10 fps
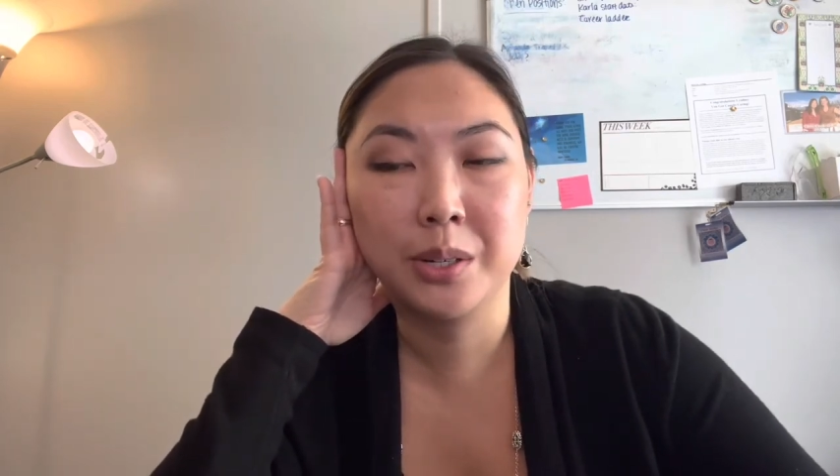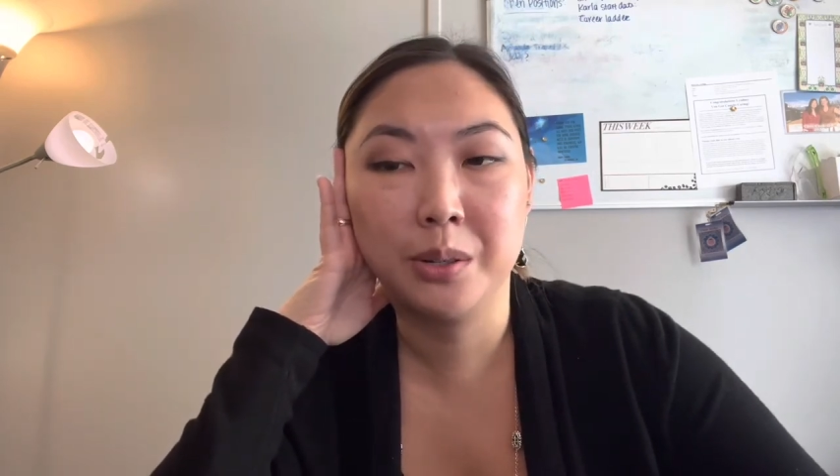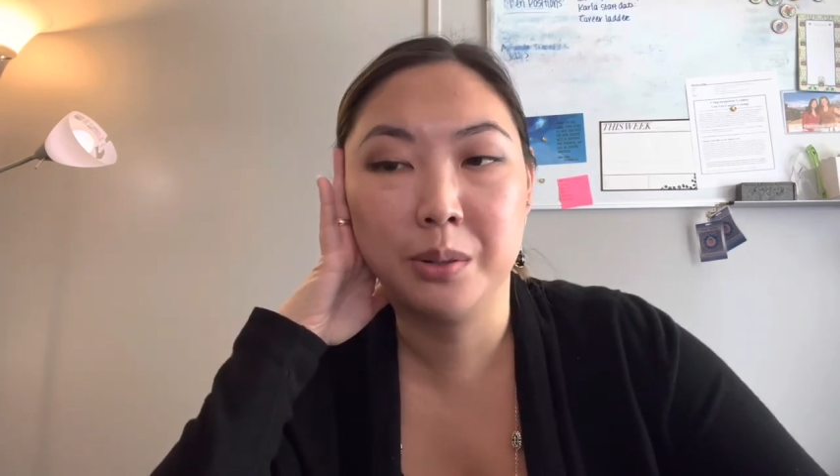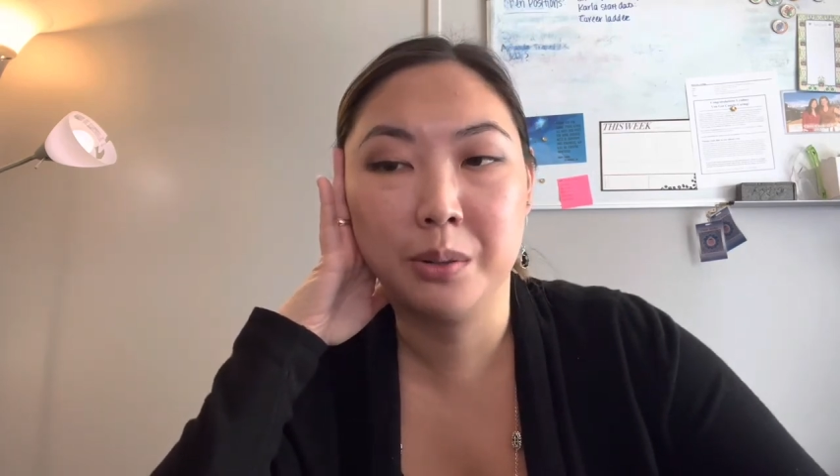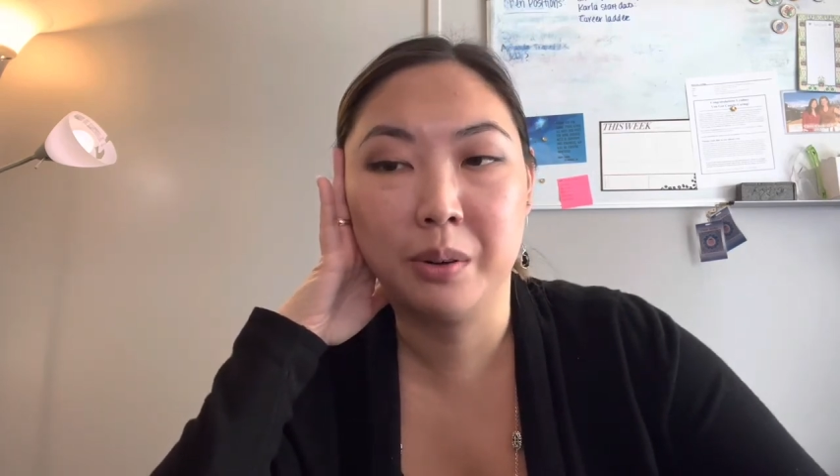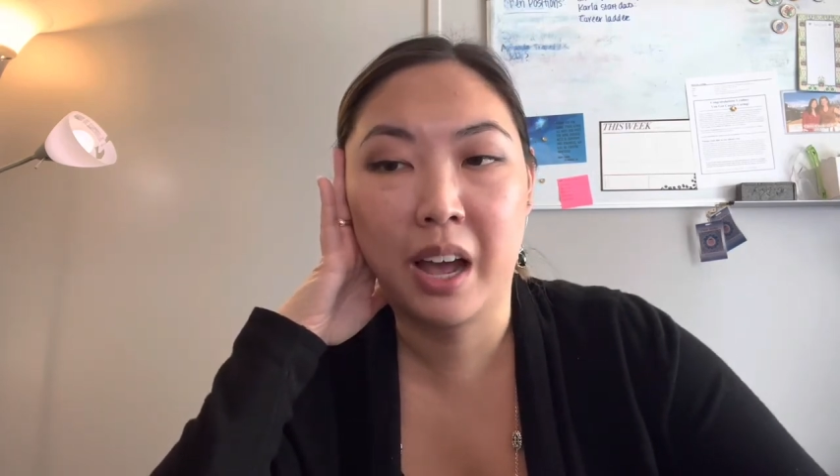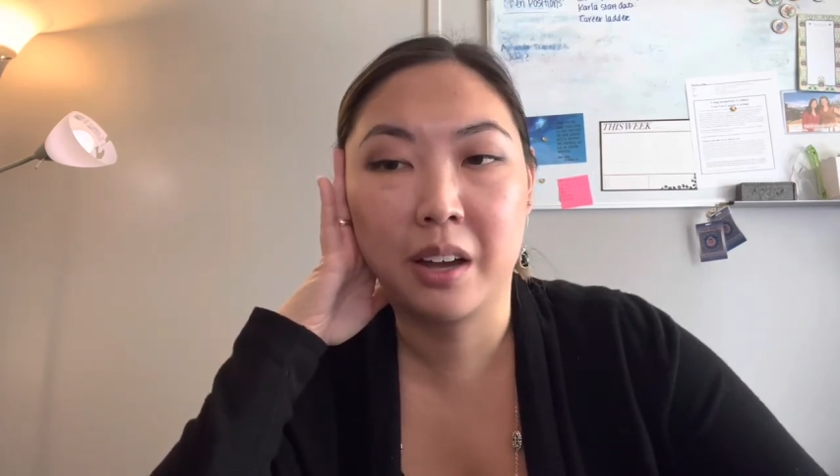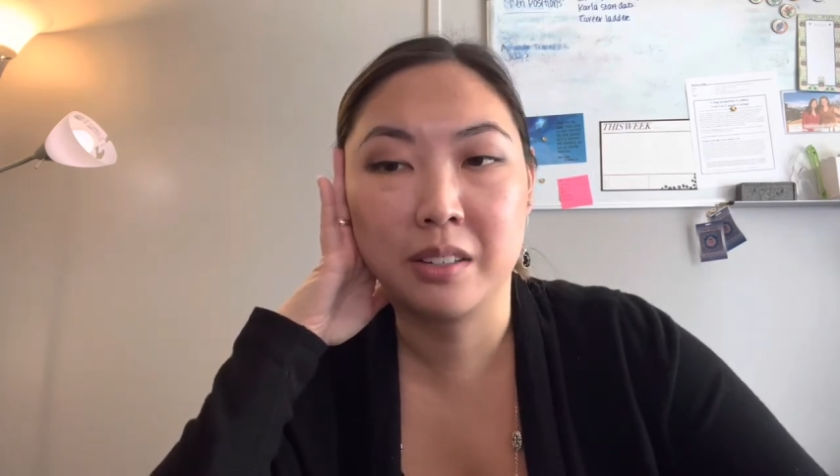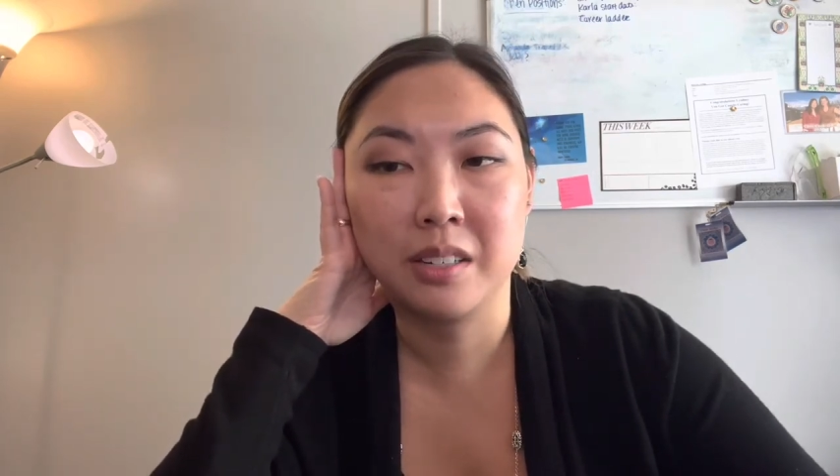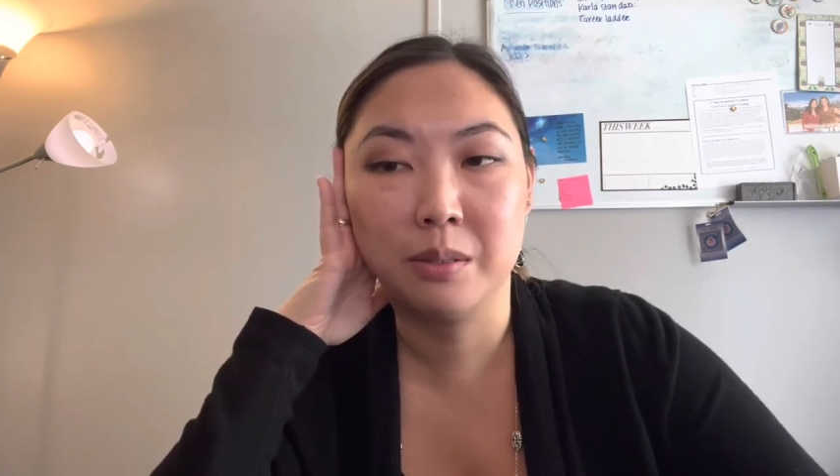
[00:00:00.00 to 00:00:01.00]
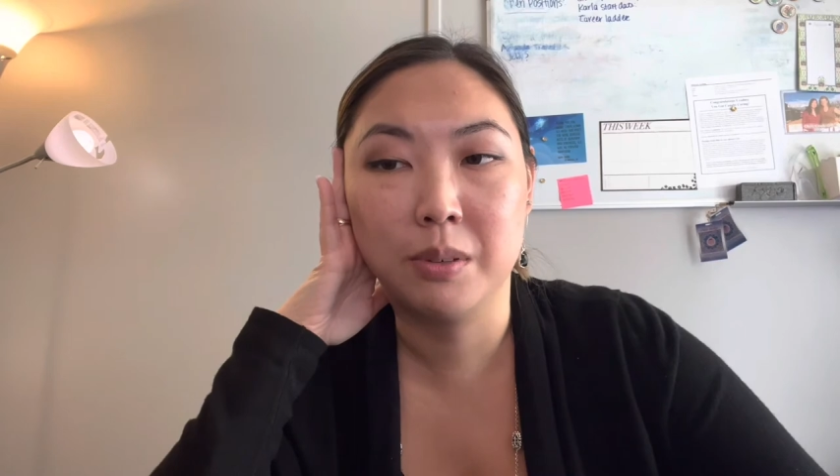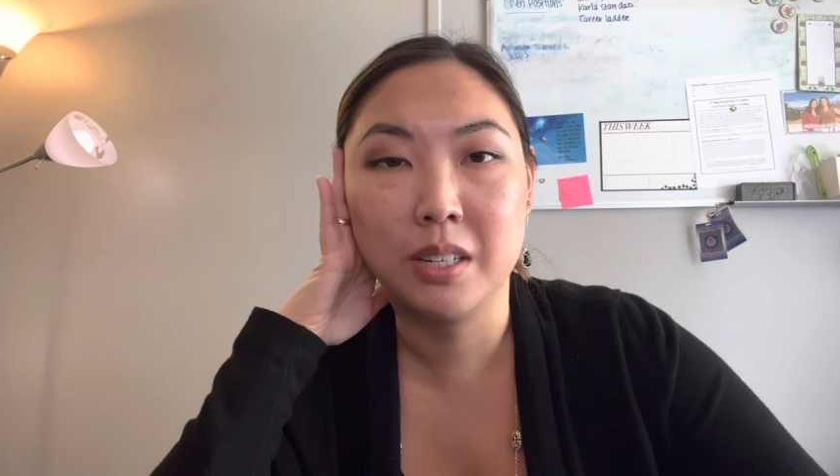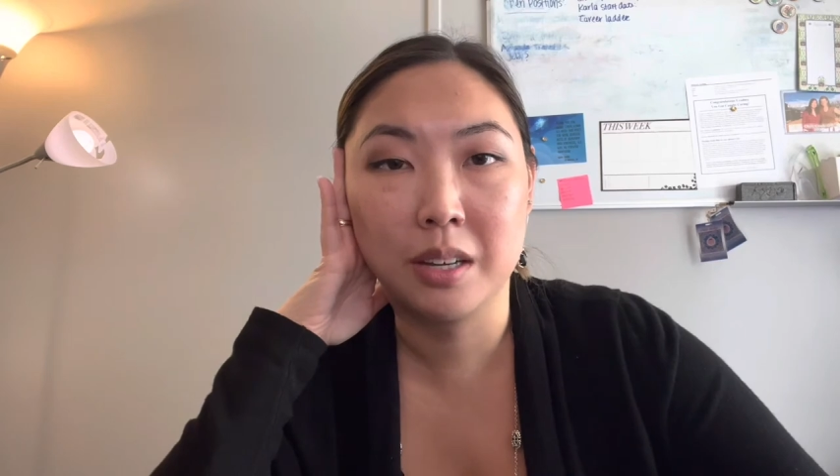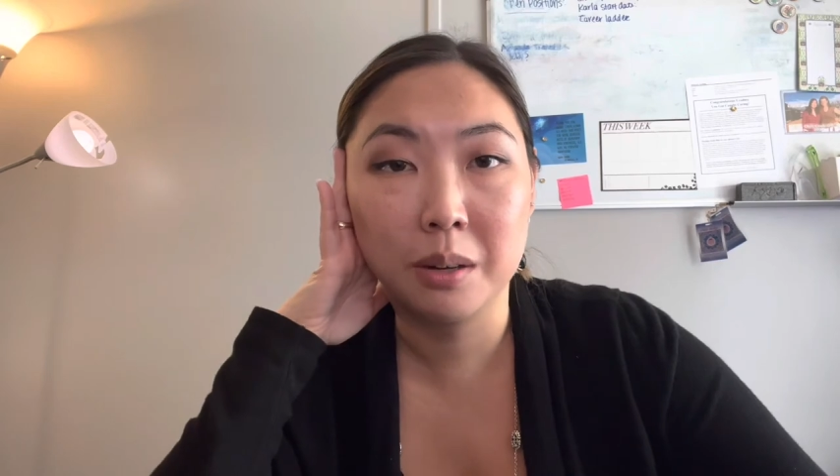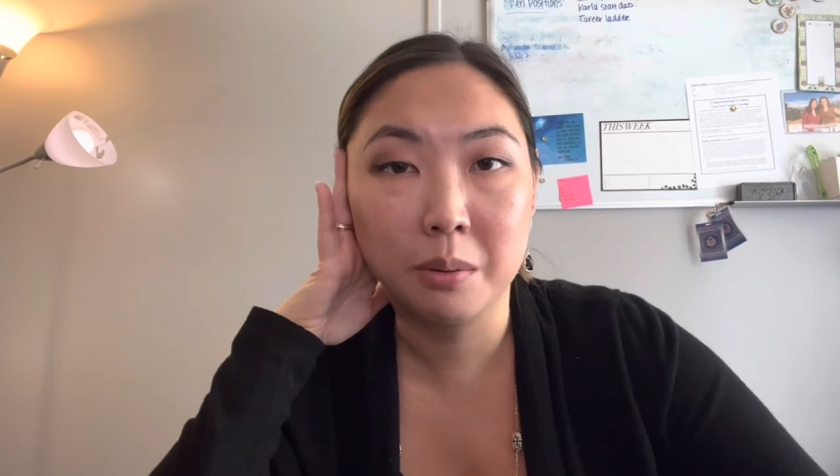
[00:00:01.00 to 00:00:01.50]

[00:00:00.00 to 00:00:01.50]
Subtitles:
to how to deal